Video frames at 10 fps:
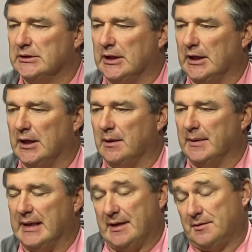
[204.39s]
And
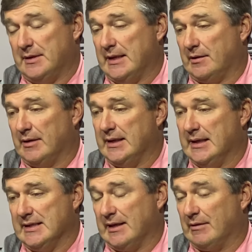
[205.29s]
had a great he
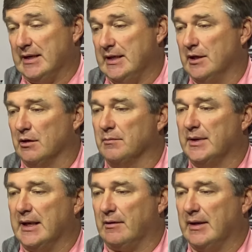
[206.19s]
had a great year, but
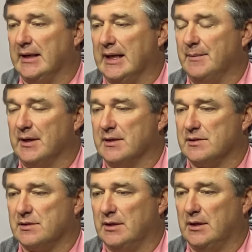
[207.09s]
he had a great game
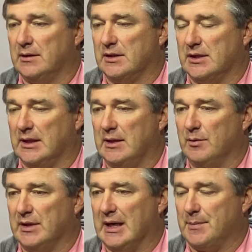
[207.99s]
against Kentucky
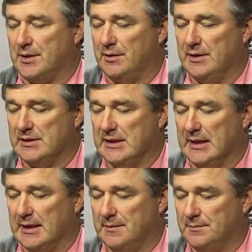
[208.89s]
with the opportunities he
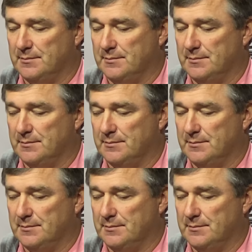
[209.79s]
got.